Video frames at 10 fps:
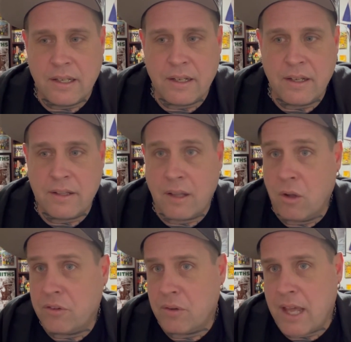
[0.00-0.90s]

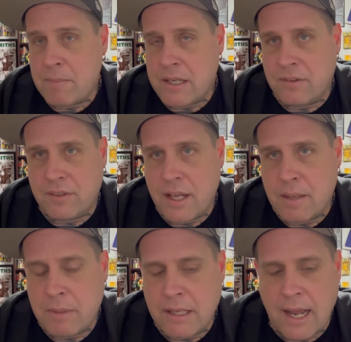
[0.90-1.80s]
Also, that being said, I mean,